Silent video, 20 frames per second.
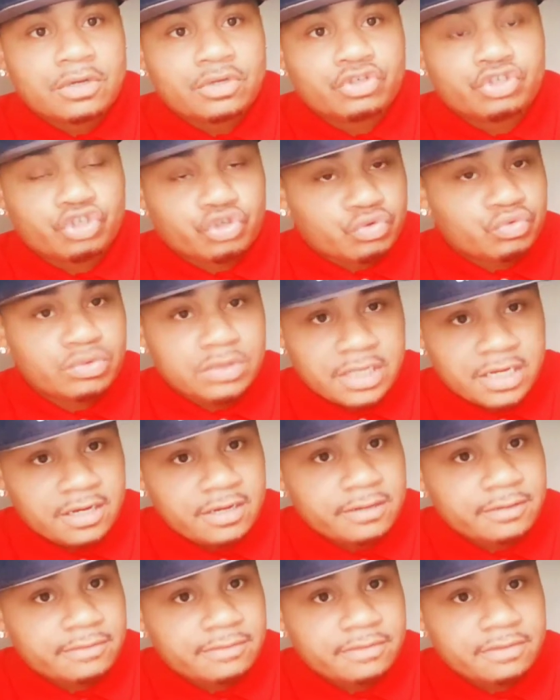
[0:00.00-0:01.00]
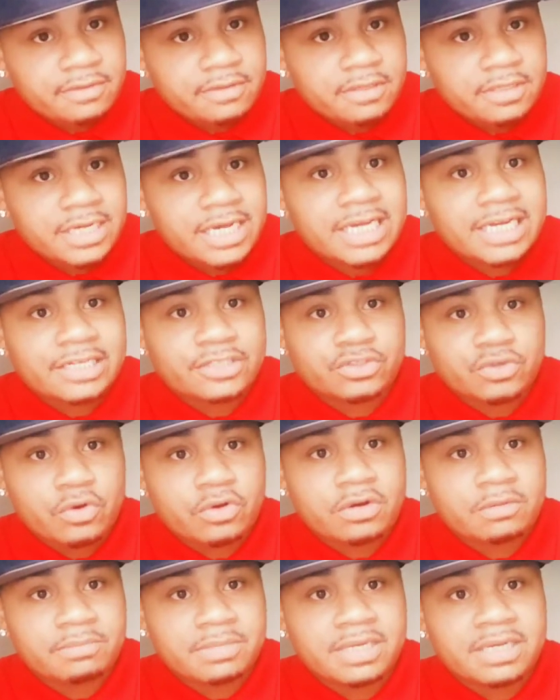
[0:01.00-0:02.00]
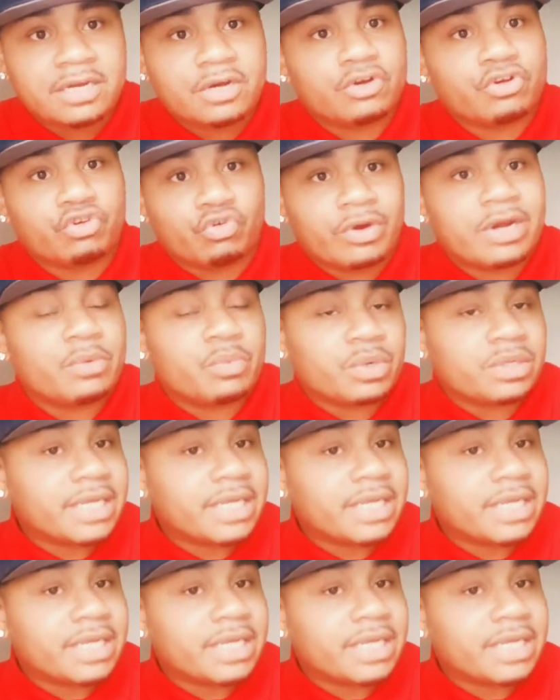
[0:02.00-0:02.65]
true love, and it's going to be a great